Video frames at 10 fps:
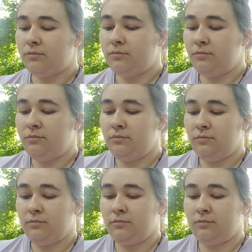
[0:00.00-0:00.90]

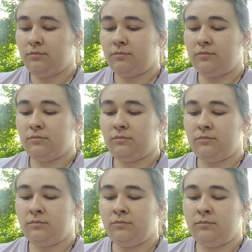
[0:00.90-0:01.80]

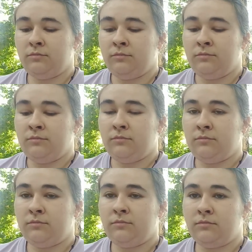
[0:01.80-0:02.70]

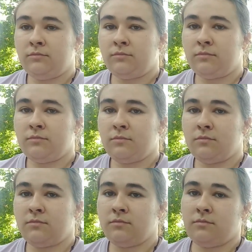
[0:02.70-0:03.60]

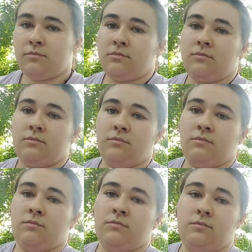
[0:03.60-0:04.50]

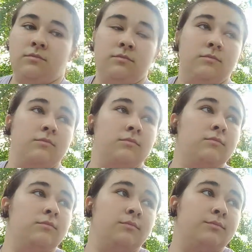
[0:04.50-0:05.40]

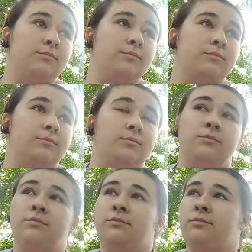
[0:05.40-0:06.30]

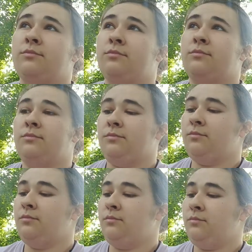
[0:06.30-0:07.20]

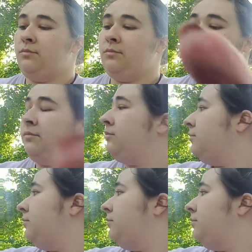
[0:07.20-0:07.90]
(not speaking)